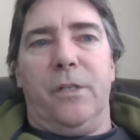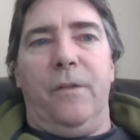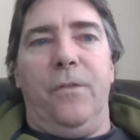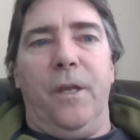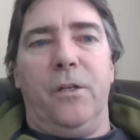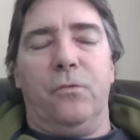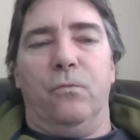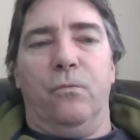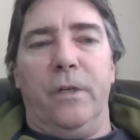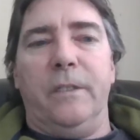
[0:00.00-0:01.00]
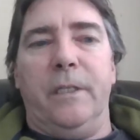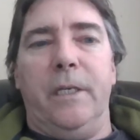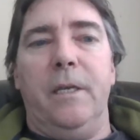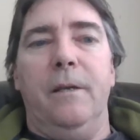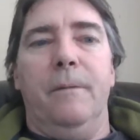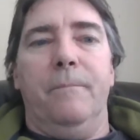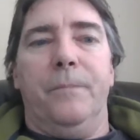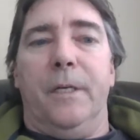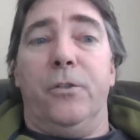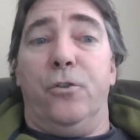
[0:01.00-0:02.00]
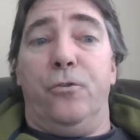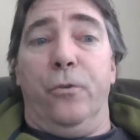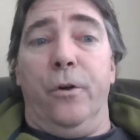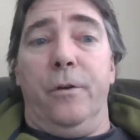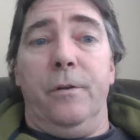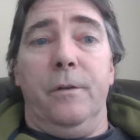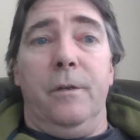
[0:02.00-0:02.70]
I think it's short.